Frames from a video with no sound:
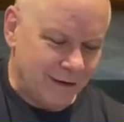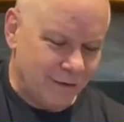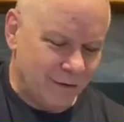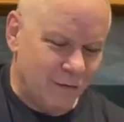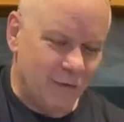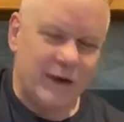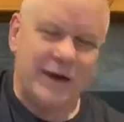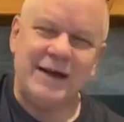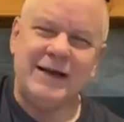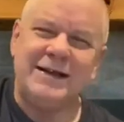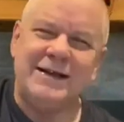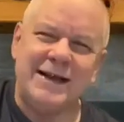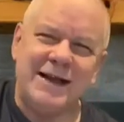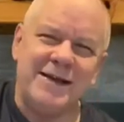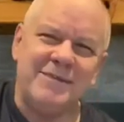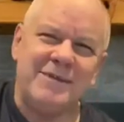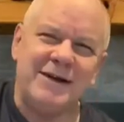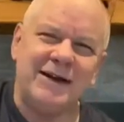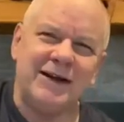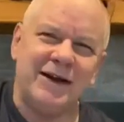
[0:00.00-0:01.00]

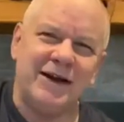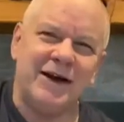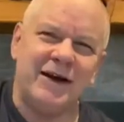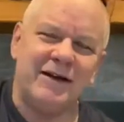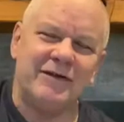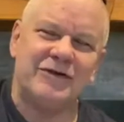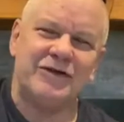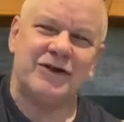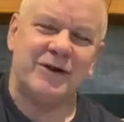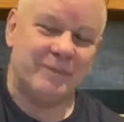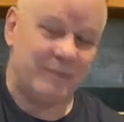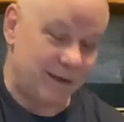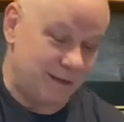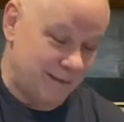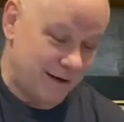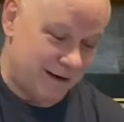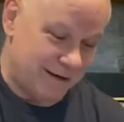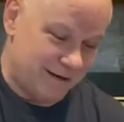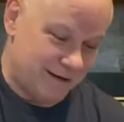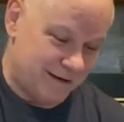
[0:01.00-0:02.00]
Redeeming love shall be
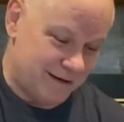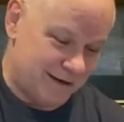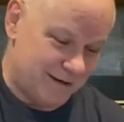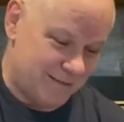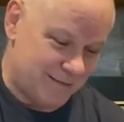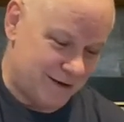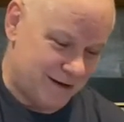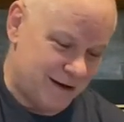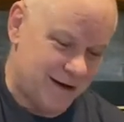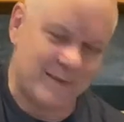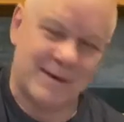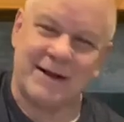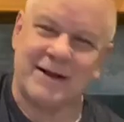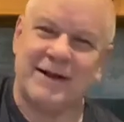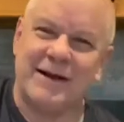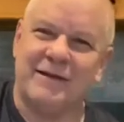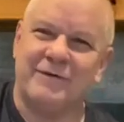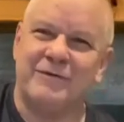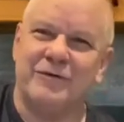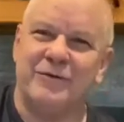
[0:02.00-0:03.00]
my theme. Think about
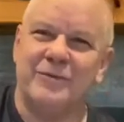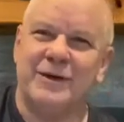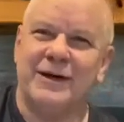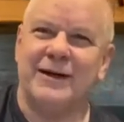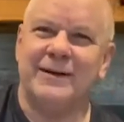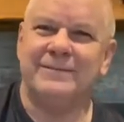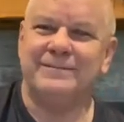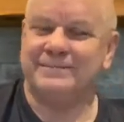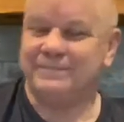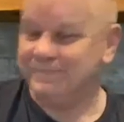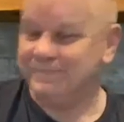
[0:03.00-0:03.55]
that for a minute.